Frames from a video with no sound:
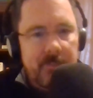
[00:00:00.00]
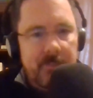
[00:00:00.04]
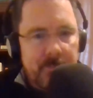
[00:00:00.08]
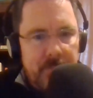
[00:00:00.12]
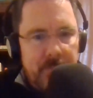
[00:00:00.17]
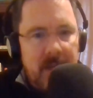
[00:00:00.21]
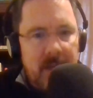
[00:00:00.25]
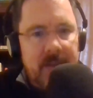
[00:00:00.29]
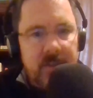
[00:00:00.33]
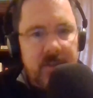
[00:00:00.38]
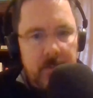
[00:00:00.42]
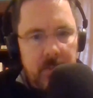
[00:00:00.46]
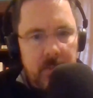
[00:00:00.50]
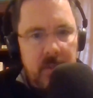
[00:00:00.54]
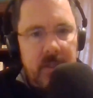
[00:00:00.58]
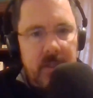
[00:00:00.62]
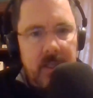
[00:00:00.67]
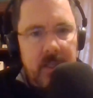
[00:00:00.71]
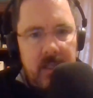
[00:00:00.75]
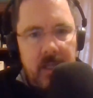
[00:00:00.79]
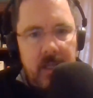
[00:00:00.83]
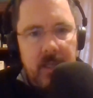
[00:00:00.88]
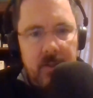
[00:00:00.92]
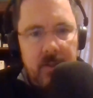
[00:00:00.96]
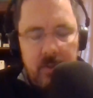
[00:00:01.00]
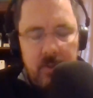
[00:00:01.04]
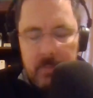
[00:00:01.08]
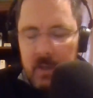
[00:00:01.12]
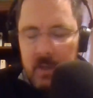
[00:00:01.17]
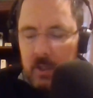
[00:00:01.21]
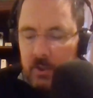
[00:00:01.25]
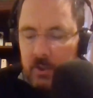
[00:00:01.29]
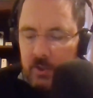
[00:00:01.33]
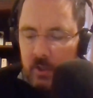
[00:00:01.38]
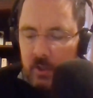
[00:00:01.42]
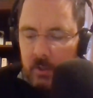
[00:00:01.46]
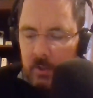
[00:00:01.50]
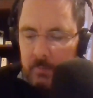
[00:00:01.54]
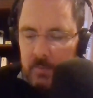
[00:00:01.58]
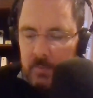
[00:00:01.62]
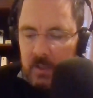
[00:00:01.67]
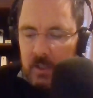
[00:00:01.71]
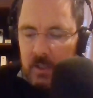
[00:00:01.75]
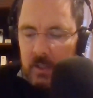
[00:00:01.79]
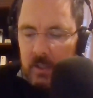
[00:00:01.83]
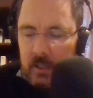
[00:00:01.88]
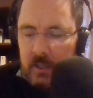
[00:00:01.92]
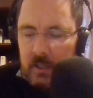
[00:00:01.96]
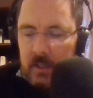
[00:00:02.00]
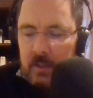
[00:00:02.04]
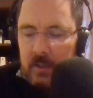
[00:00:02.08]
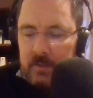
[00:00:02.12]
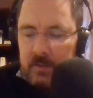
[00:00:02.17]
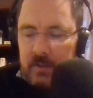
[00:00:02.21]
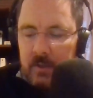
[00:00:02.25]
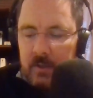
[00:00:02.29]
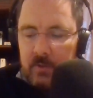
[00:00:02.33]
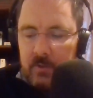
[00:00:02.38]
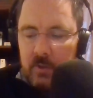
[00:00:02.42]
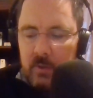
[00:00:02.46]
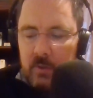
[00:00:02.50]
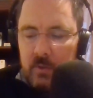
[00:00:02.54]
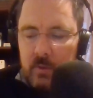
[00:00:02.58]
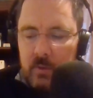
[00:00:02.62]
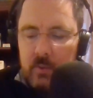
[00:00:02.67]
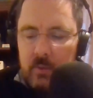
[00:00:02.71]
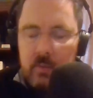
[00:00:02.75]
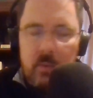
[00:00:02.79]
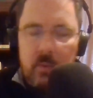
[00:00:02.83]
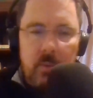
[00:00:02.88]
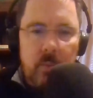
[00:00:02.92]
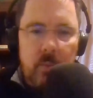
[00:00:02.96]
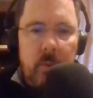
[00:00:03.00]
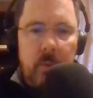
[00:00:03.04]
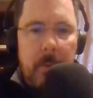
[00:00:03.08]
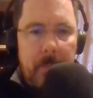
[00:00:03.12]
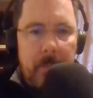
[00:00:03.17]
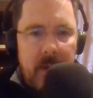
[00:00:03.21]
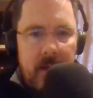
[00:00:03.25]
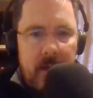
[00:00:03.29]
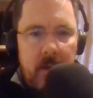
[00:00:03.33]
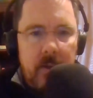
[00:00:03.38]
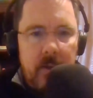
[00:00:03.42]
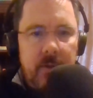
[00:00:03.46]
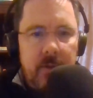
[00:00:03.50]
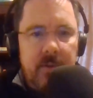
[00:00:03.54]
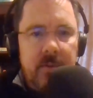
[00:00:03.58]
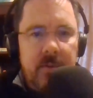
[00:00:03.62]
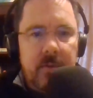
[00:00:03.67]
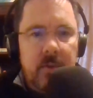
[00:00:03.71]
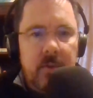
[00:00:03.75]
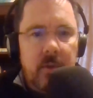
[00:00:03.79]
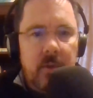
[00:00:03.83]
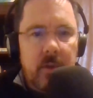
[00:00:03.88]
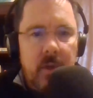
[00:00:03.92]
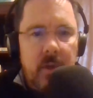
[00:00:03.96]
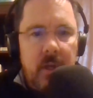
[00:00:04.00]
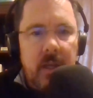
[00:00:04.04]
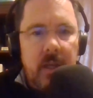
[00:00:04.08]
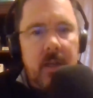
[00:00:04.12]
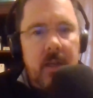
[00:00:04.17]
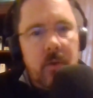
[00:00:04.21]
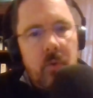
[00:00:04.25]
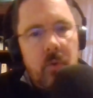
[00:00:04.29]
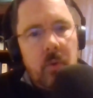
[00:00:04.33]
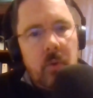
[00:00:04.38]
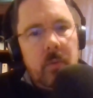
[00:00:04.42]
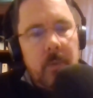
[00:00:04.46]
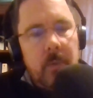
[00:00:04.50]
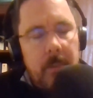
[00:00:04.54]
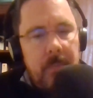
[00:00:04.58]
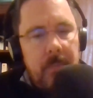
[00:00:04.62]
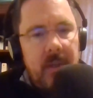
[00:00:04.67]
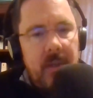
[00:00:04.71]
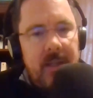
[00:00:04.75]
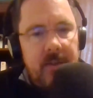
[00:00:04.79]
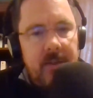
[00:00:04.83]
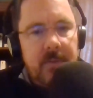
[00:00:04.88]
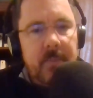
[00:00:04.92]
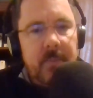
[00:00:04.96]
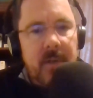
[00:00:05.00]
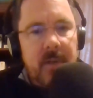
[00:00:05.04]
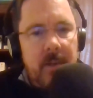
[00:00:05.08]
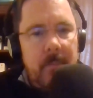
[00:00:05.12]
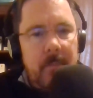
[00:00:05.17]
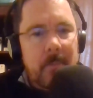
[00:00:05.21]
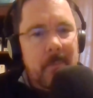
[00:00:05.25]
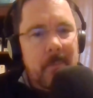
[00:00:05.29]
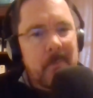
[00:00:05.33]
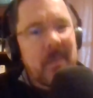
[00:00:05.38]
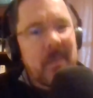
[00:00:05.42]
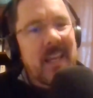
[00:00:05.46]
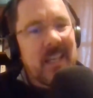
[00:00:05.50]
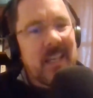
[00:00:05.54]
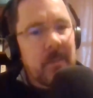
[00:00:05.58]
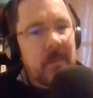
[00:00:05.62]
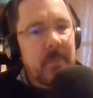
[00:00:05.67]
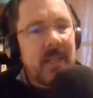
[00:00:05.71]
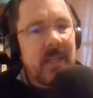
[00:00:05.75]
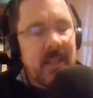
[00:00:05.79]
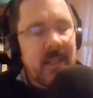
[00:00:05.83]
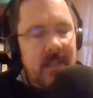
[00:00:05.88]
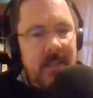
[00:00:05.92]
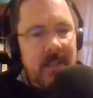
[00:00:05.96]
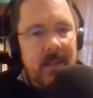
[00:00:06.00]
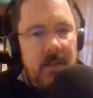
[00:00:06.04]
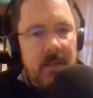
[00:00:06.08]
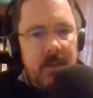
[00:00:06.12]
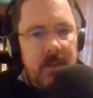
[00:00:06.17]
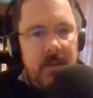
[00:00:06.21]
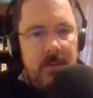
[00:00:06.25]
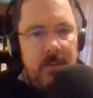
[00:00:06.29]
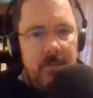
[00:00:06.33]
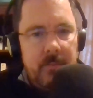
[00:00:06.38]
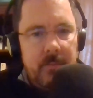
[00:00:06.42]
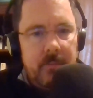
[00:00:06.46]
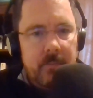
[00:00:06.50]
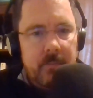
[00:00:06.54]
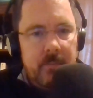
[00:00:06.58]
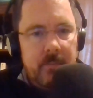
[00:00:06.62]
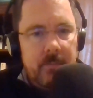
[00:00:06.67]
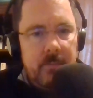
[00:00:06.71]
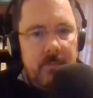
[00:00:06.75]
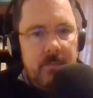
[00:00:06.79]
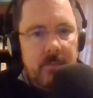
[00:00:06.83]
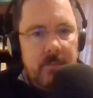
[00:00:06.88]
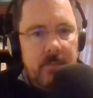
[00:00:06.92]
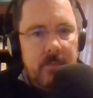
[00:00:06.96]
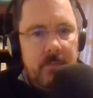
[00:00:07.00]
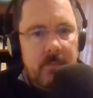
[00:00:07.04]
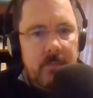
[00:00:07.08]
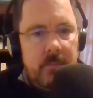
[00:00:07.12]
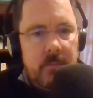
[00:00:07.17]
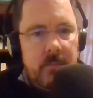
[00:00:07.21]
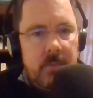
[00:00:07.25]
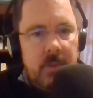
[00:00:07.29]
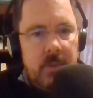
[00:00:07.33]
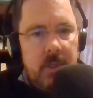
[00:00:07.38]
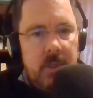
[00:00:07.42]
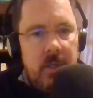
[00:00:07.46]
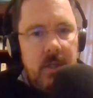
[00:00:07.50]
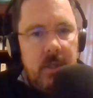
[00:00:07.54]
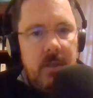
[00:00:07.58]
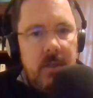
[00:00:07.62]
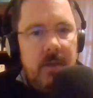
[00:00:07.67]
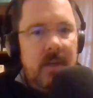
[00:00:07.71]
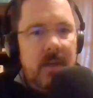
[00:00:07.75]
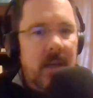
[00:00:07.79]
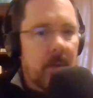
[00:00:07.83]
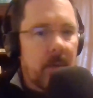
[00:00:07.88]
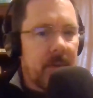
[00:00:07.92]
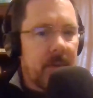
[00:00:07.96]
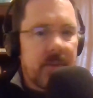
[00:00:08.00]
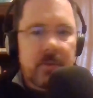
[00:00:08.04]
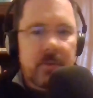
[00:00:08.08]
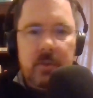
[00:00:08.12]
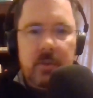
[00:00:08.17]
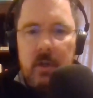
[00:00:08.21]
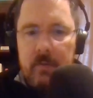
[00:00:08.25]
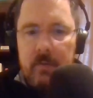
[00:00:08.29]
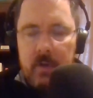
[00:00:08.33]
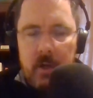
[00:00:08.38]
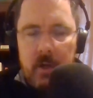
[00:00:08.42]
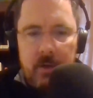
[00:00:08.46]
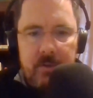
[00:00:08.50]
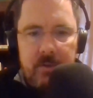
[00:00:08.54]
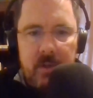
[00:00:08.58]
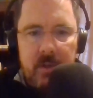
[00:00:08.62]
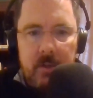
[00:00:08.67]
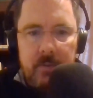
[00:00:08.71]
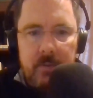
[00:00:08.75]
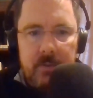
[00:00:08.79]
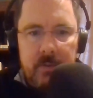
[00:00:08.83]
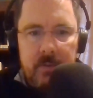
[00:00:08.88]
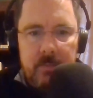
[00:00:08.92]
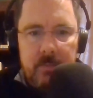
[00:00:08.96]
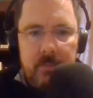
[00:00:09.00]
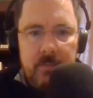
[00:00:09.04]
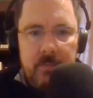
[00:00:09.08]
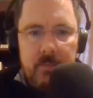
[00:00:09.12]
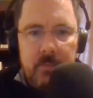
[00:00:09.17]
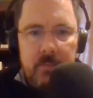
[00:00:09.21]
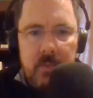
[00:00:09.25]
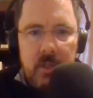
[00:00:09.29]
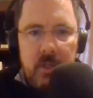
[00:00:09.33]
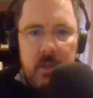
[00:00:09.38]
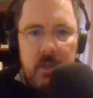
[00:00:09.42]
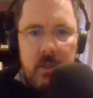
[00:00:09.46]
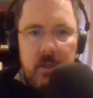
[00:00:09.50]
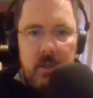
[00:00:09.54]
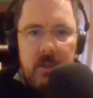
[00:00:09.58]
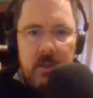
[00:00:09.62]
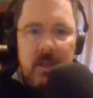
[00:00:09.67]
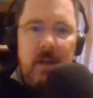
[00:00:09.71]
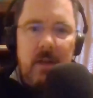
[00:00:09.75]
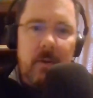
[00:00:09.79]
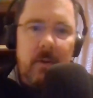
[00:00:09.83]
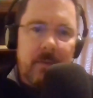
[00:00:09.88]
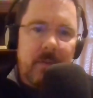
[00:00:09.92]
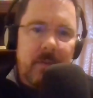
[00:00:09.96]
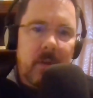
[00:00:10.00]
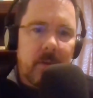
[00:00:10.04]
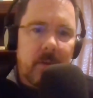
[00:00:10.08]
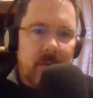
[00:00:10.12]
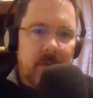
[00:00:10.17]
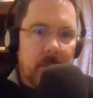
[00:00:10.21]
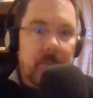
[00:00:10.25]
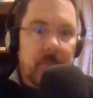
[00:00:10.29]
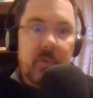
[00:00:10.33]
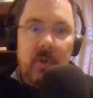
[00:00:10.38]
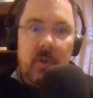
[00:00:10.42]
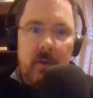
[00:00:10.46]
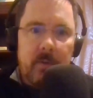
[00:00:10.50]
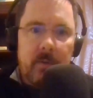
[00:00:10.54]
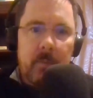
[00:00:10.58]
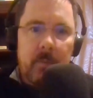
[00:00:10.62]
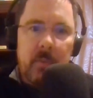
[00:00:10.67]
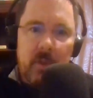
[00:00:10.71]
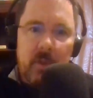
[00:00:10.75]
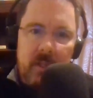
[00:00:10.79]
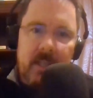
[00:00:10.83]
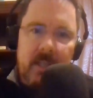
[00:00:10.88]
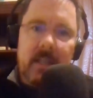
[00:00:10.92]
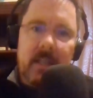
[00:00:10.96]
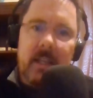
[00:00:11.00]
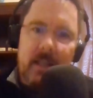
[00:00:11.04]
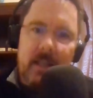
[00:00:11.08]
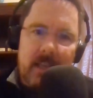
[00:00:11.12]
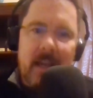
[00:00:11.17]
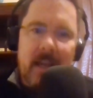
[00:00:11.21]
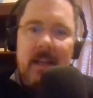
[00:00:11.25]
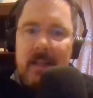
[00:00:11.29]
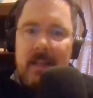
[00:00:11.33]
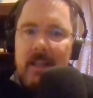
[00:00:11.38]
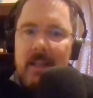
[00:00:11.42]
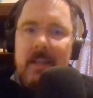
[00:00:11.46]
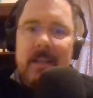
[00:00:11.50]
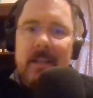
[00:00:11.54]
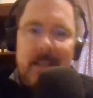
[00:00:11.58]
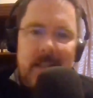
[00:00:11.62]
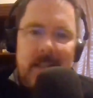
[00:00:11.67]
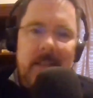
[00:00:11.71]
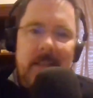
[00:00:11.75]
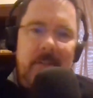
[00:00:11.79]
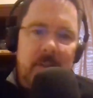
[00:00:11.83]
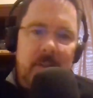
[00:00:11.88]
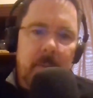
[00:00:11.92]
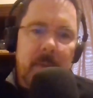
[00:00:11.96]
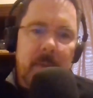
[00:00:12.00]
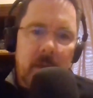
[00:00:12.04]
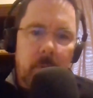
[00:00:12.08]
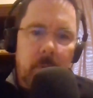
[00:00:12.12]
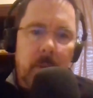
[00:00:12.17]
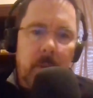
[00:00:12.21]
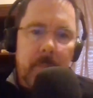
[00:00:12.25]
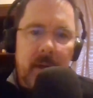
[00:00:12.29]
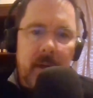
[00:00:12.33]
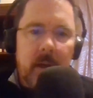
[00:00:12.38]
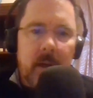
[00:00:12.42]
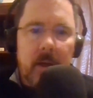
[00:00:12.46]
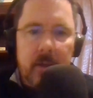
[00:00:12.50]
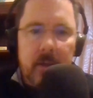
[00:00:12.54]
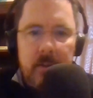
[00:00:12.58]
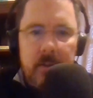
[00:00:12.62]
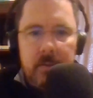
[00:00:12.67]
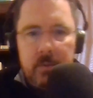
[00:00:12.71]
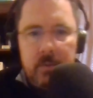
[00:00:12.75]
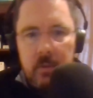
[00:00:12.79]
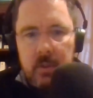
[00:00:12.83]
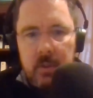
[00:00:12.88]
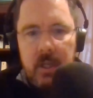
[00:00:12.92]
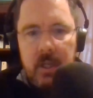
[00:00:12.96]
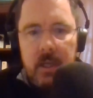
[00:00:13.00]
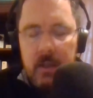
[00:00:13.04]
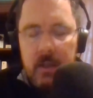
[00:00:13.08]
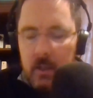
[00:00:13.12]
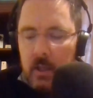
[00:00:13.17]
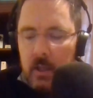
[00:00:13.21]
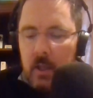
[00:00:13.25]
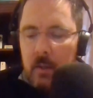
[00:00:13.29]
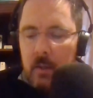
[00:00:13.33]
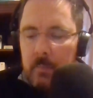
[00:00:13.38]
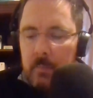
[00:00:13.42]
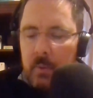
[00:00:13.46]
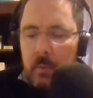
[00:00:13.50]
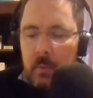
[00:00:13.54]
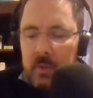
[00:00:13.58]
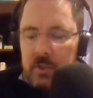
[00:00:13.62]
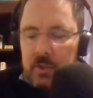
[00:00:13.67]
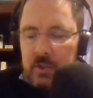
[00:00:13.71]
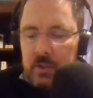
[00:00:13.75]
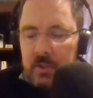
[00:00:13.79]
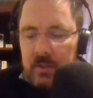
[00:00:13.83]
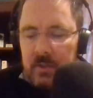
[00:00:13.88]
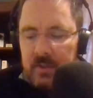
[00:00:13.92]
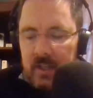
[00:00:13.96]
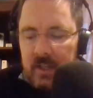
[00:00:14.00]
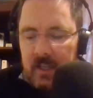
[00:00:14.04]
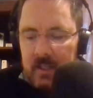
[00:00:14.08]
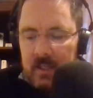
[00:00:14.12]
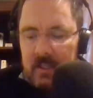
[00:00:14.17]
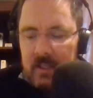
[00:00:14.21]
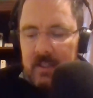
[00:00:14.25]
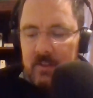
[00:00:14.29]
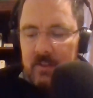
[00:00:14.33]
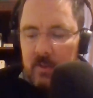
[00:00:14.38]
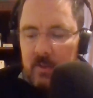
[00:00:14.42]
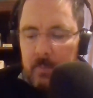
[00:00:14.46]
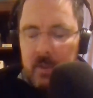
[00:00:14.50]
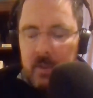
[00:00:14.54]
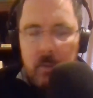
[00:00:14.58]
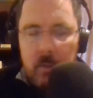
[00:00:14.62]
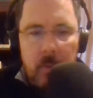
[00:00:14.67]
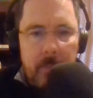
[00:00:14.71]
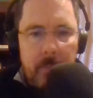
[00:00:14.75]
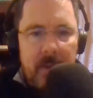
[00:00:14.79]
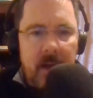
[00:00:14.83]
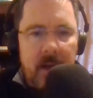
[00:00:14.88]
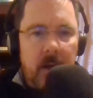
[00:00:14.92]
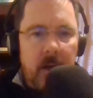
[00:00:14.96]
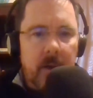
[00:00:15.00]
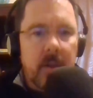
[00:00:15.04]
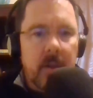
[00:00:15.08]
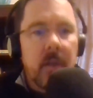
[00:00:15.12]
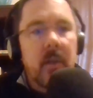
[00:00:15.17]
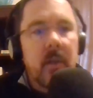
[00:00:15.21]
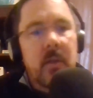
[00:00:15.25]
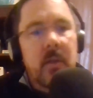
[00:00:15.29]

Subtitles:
possible leaking is a better term. It says repairs and or replacement may be needed. Now we just covered ourselves. Now, if there's observable leaking, yeah, it needs to be repaired. Okay. But we shouldn't say it needs to be repaired